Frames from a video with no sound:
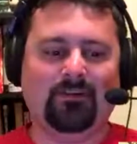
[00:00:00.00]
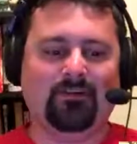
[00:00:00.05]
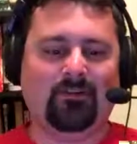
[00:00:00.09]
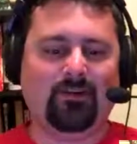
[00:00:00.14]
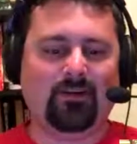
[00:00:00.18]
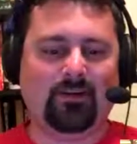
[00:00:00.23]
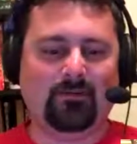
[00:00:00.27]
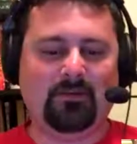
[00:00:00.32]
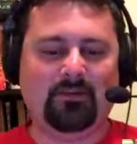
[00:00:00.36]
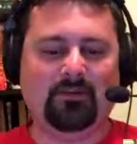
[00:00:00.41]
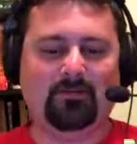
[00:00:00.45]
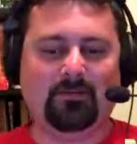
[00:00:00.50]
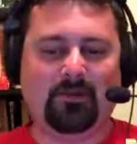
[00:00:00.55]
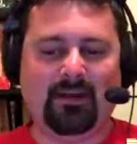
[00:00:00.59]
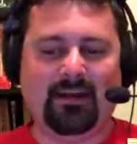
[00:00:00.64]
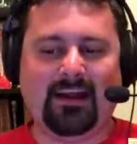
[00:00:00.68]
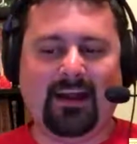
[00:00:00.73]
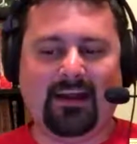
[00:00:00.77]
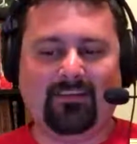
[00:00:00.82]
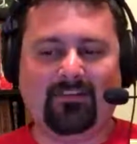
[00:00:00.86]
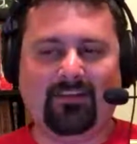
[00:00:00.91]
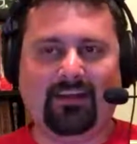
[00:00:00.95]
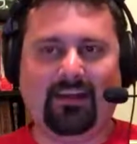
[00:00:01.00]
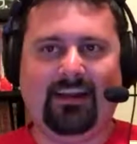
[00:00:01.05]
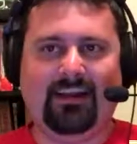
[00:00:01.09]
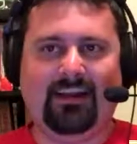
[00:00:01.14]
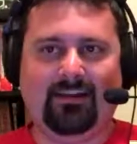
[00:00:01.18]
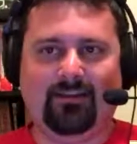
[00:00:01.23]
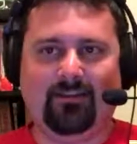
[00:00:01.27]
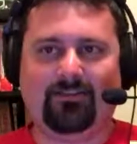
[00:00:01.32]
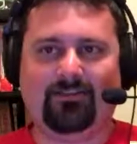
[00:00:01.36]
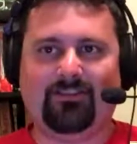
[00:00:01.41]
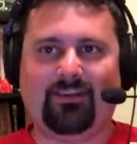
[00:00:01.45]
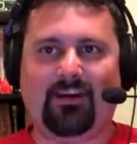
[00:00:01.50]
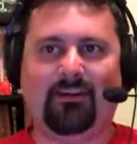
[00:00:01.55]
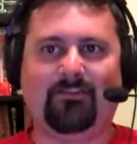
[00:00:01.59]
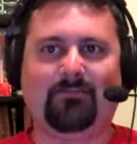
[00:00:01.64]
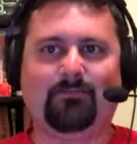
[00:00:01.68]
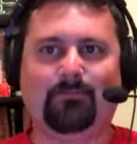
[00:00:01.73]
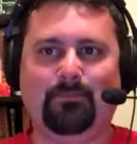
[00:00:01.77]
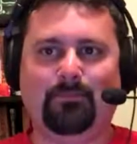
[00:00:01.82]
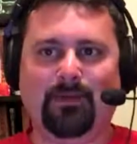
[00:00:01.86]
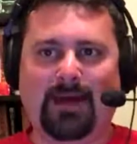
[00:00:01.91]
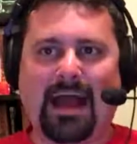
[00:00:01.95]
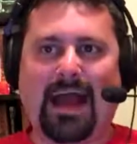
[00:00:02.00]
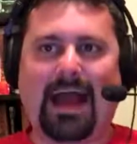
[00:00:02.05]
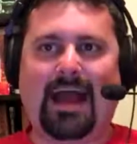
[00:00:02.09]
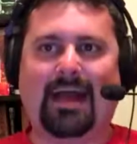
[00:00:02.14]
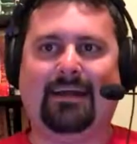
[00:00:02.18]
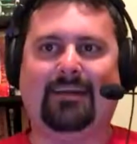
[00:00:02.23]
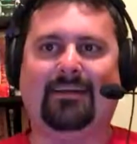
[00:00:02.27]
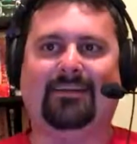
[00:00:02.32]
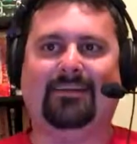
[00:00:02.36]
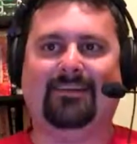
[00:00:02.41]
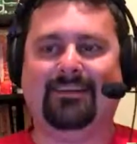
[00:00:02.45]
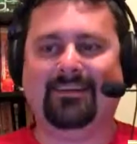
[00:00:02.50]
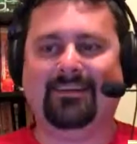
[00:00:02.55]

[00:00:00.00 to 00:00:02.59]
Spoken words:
is going to be spent actually getting your stuff back.